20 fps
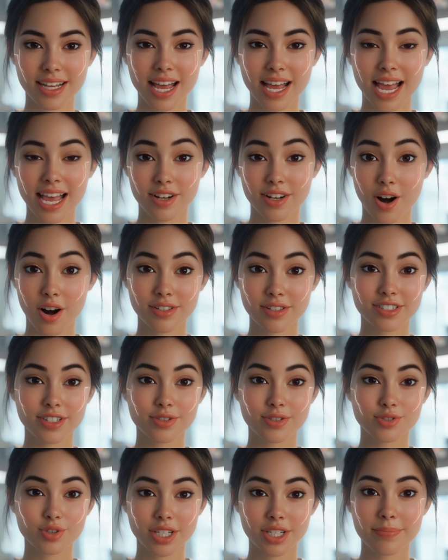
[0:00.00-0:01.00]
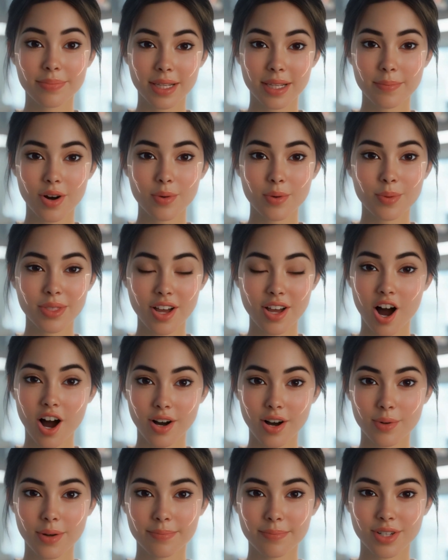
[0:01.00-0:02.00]
and also treat people with
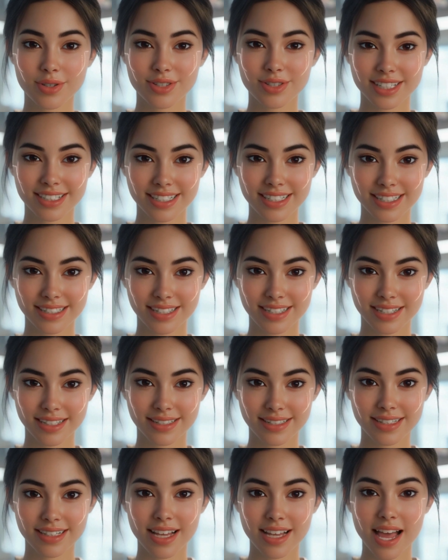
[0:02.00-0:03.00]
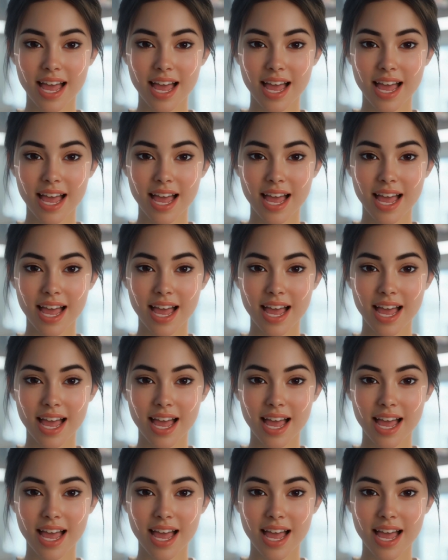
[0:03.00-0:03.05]
autoimmune diseases.